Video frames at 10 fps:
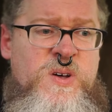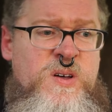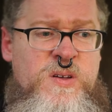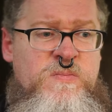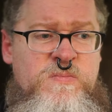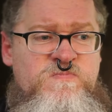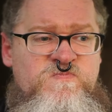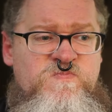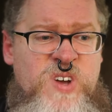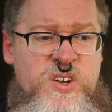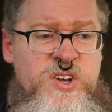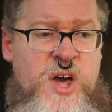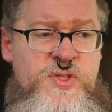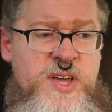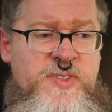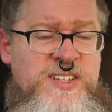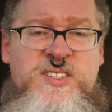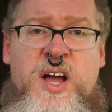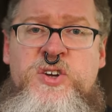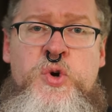uh nothing that's
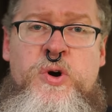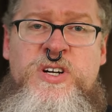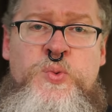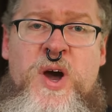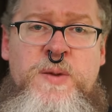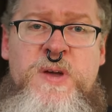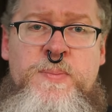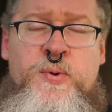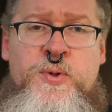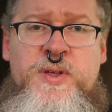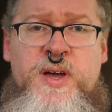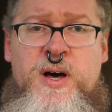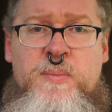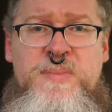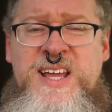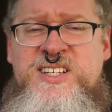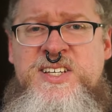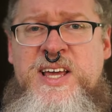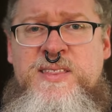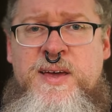done towards white people uh, means
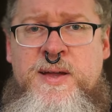anything.